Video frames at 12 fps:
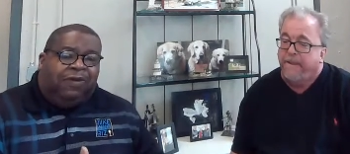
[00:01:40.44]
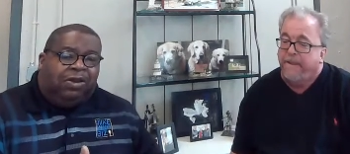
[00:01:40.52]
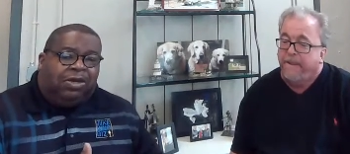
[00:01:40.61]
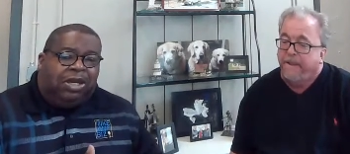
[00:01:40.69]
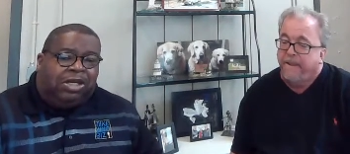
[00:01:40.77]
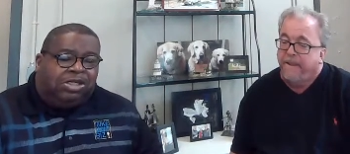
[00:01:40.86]
Speaker 1: a
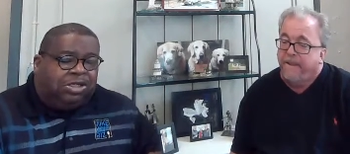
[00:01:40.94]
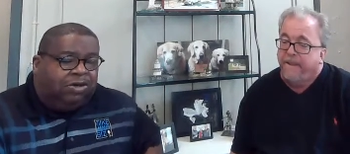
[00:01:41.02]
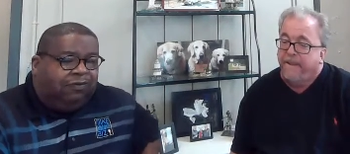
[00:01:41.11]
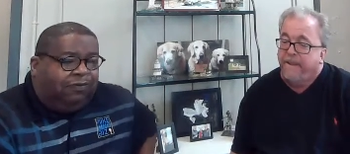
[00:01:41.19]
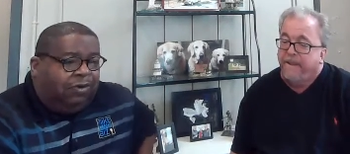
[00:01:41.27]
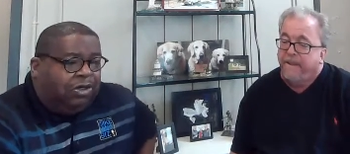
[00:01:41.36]

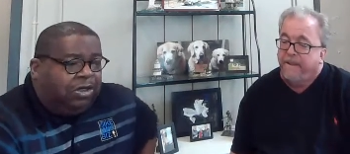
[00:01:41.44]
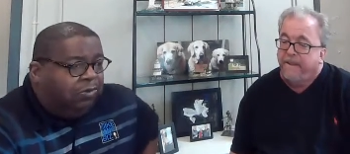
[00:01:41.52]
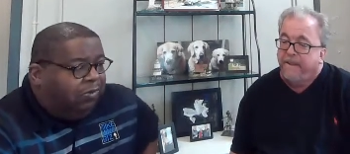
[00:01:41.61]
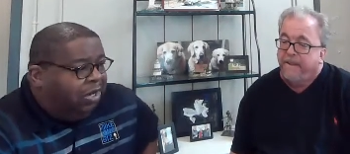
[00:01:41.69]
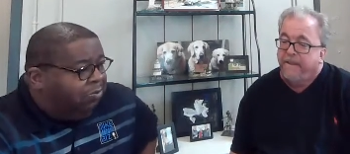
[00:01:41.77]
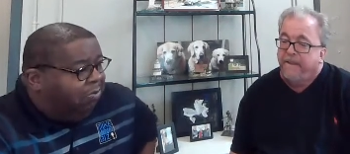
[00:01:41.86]
foundation for
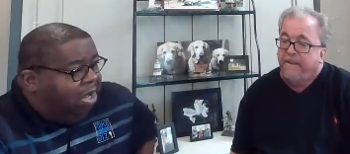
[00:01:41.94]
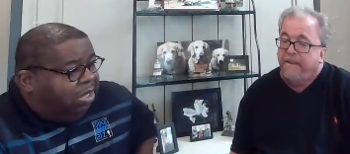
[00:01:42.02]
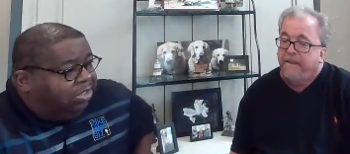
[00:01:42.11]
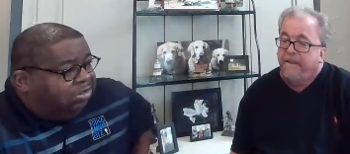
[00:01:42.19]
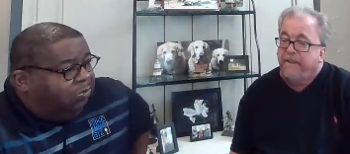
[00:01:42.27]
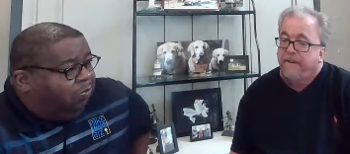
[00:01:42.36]
you and
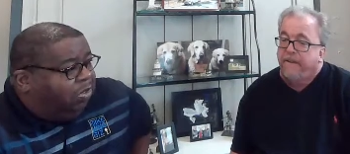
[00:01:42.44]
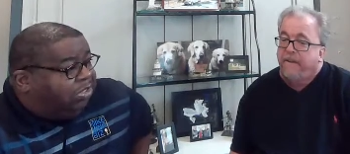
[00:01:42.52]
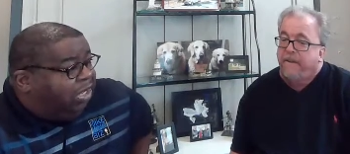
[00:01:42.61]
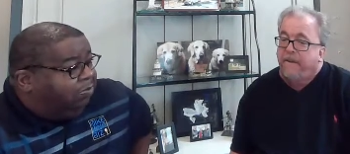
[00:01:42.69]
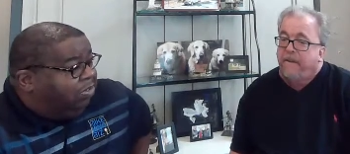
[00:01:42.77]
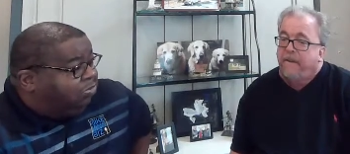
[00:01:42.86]
Midas and
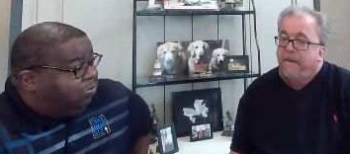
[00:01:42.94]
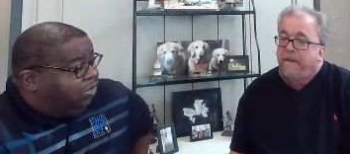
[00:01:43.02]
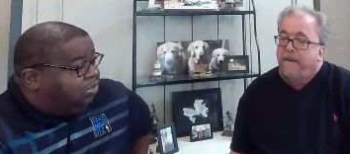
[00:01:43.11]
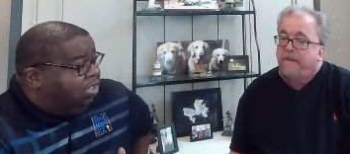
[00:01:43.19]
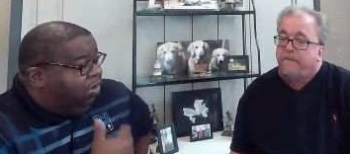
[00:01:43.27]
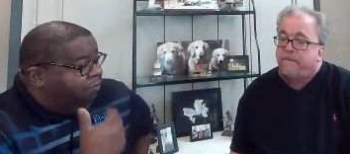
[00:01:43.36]
what that means
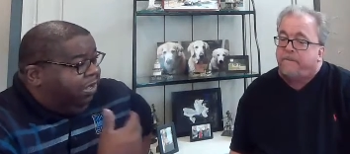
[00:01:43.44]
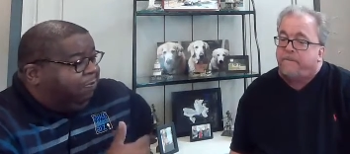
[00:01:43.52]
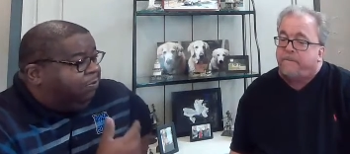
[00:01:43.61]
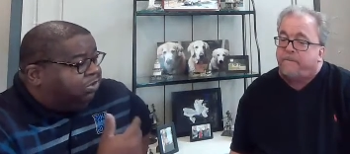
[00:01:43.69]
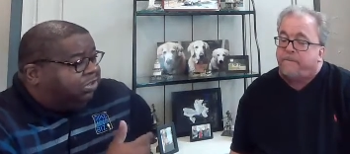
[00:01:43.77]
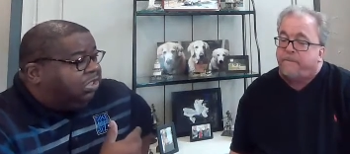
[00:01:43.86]
because
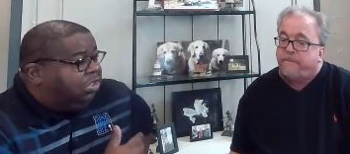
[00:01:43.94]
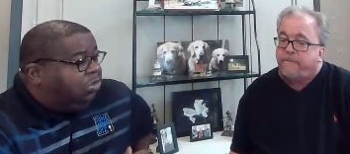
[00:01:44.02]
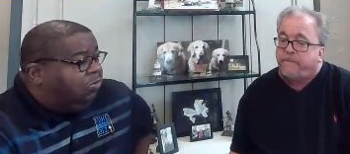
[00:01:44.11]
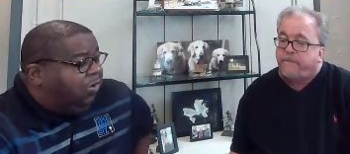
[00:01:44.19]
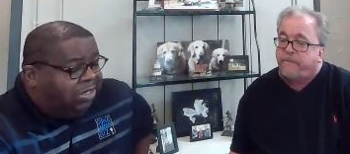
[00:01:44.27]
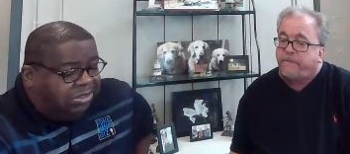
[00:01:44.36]
people see
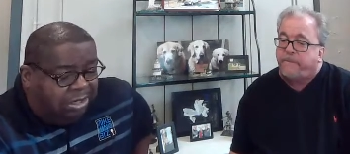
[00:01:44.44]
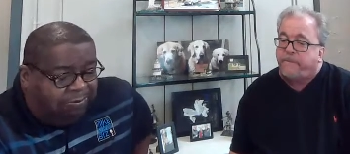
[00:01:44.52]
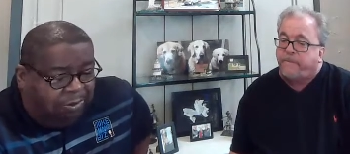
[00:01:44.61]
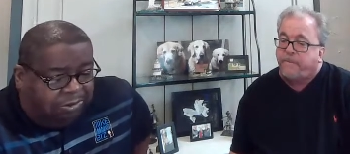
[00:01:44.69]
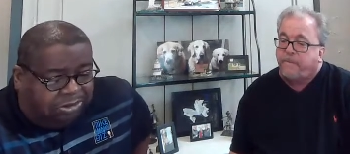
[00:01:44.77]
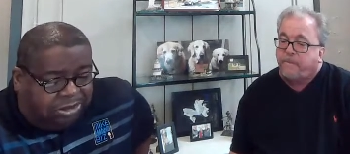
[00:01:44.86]
you as
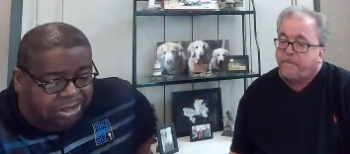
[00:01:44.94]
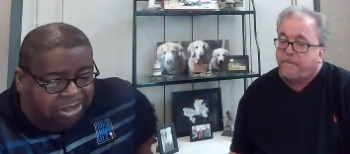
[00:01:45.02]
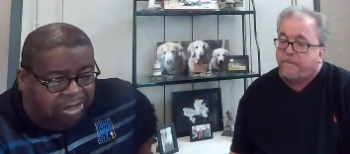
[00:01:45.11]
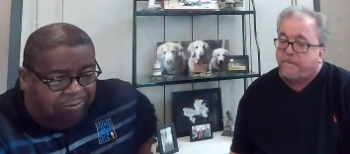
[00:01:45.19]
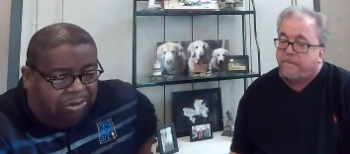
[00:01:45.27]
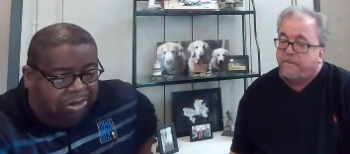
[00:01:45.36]
that person in
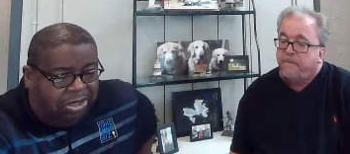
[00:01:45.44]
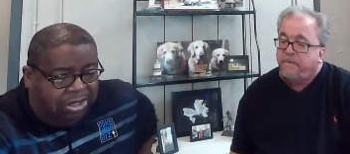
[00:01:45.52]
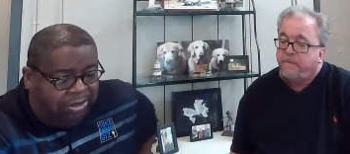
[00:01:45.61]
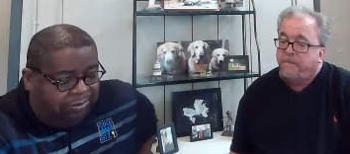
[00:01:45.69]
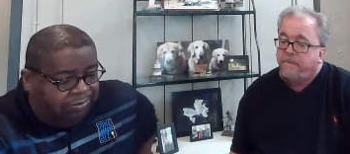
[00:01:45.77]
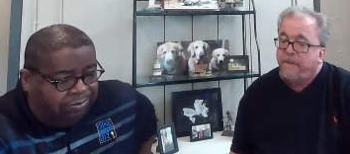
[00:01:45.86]
the community.
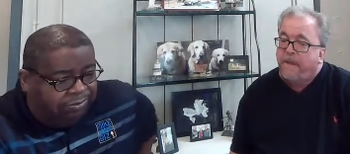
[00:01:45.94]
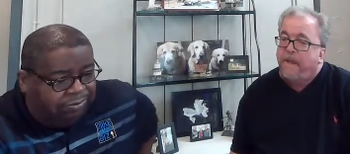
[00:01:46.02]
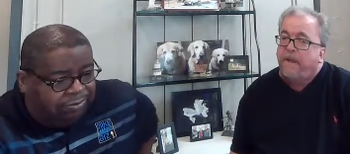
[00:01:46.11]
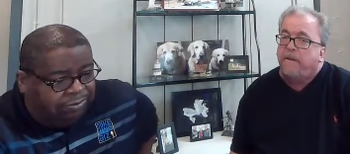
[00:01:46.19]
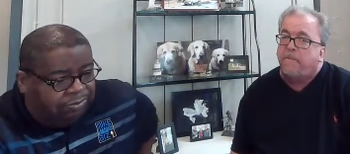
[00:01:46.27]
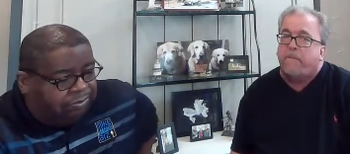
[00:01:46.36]

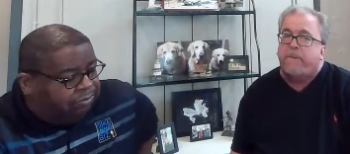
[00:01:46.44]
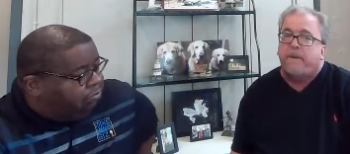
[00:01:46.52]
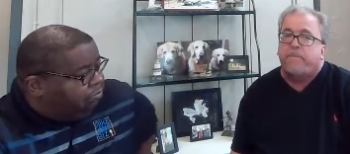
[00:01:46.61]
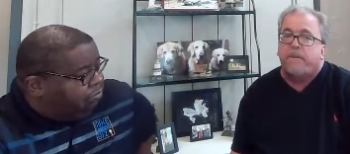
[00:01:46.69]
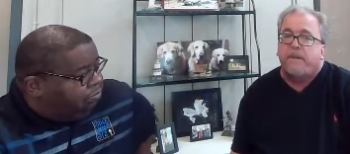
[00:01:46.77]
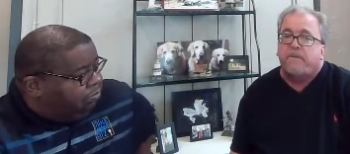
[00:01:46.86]
Speaker 2: Well, I'm a
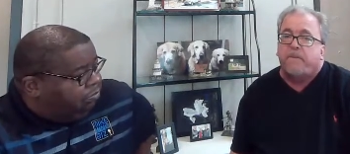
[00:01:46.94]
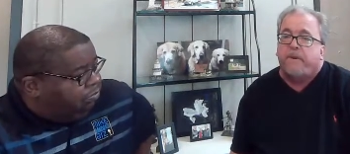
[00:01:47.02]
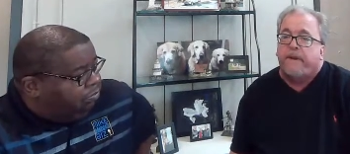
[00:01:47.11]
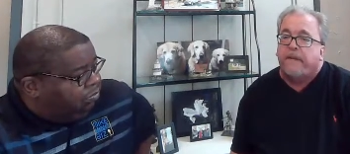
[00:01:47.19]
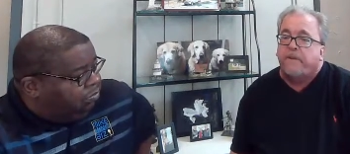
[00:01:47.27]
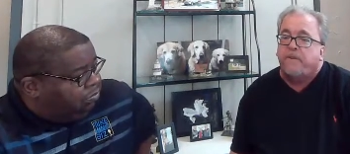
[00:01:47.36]
big believer,
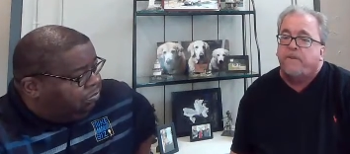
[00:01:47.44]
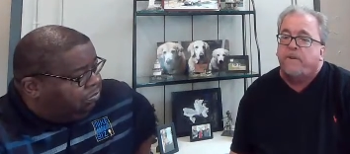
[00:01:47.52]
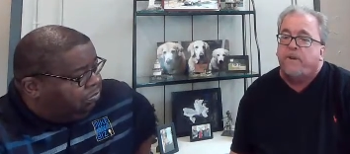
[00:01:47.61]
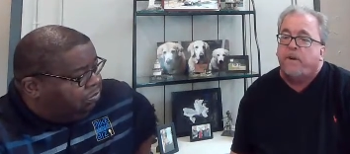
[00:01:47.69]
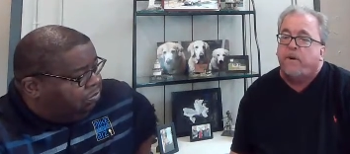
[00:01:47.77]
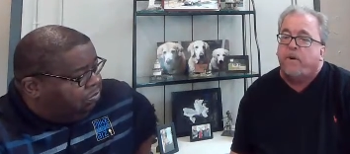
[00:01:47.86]
Mike, as you
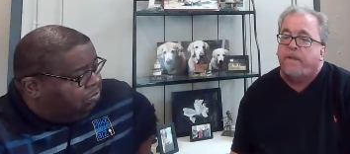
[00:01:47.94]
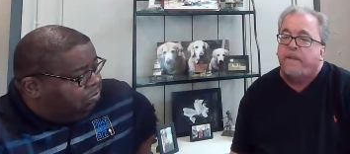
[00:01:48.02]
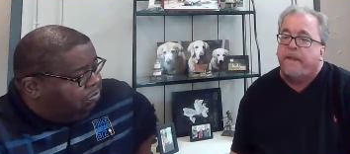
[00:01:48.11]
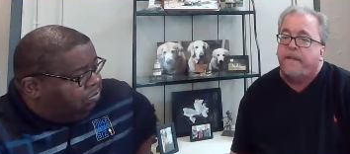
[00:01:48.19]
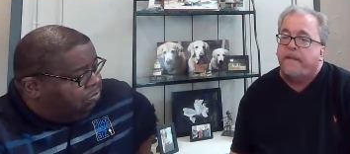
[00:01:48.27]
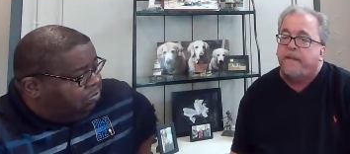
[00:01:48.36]
know, in
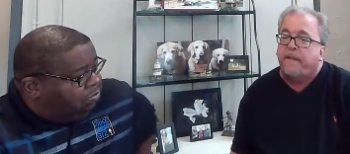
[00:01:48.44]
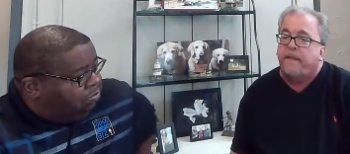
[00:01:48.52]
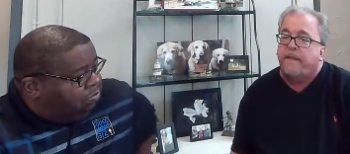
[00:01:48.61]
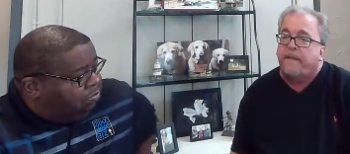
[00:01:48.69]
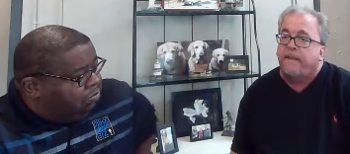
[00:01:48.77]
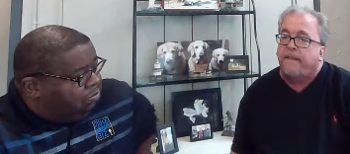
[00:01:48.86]
the idea
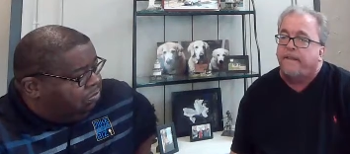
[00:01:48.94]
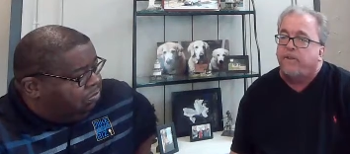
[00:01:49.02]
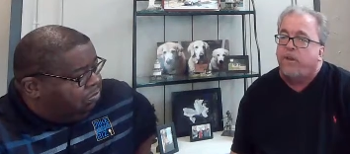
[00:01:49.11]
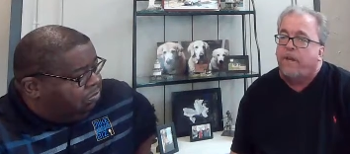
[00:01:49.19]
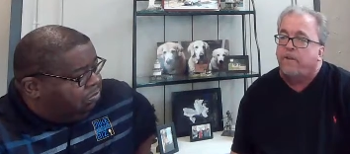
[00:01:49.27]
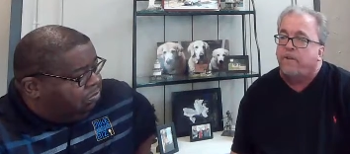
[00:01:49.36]
that nothing
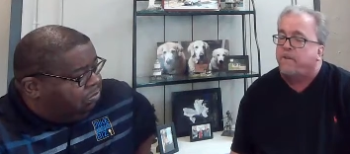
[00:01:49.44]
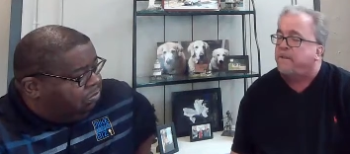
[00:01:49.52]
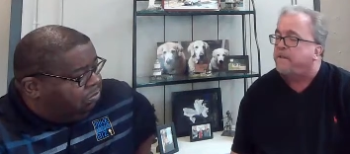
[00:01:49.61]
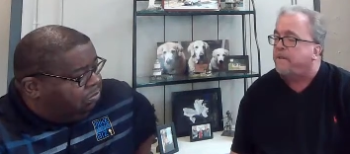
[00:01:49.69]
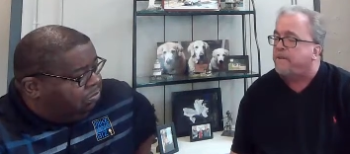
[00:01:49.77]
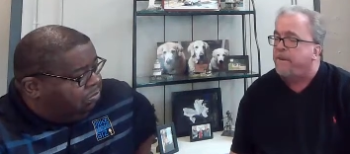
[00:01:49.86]
changes
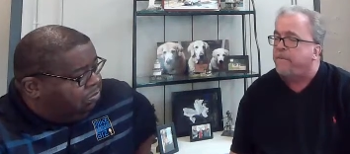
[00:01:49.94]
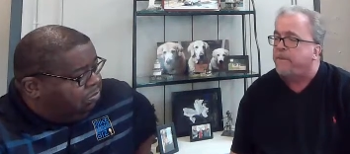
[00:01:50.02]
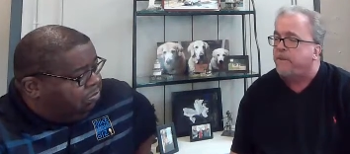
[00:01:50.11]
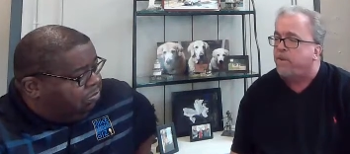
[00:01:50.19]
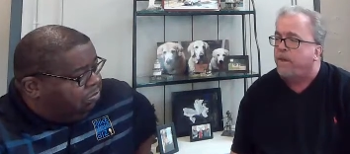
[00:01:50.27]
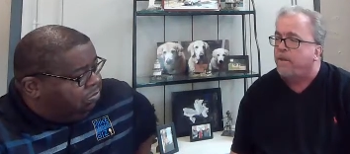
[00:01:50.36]
until
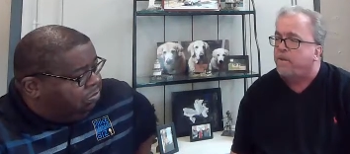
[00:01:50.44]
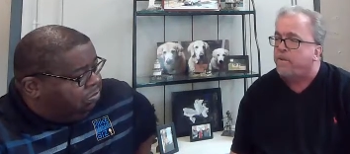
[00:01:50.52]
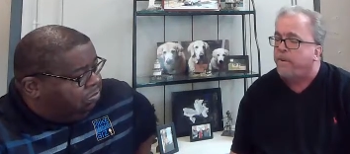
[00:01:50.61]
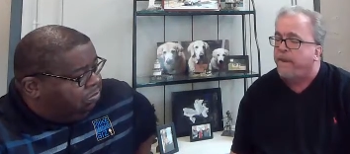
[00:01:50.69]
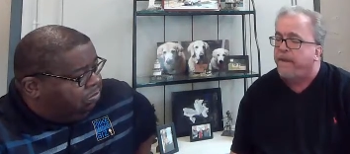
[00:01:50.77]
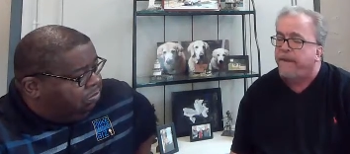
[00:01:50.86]
something
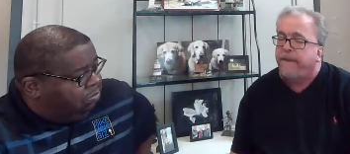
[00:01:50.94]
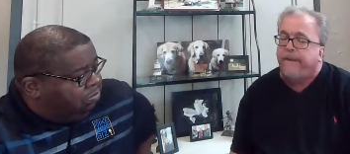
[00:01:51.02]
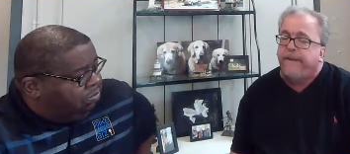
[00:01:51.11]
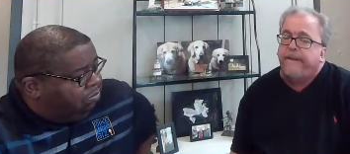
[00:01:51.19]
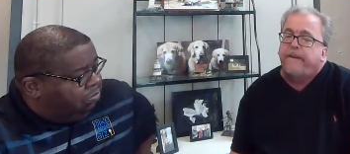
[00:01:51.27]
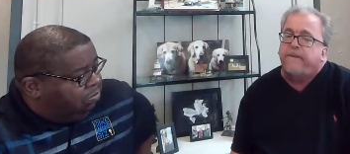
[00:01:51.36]
changes, right?
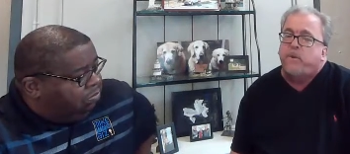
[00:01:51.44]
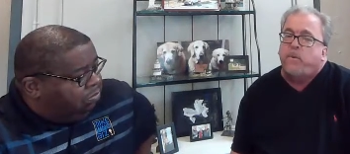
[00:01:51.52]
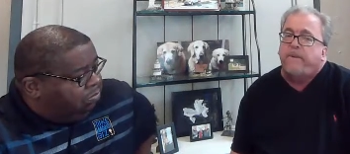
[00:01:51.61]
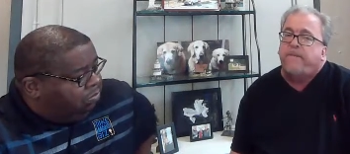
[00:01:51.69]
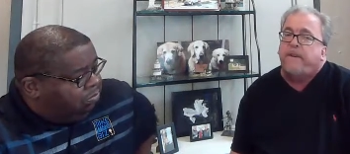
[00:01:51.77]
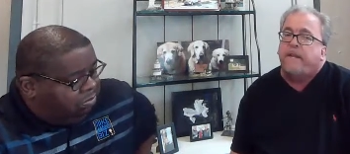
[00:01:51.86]
So
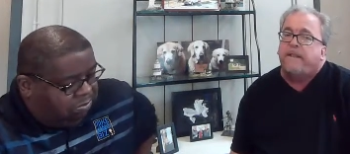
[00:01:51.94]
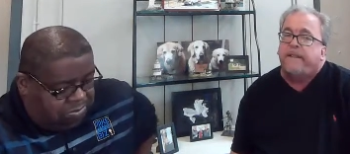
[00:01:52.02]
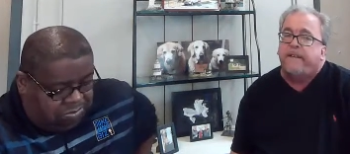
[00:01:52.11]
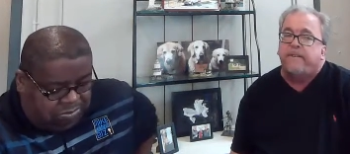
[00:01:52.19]
we've got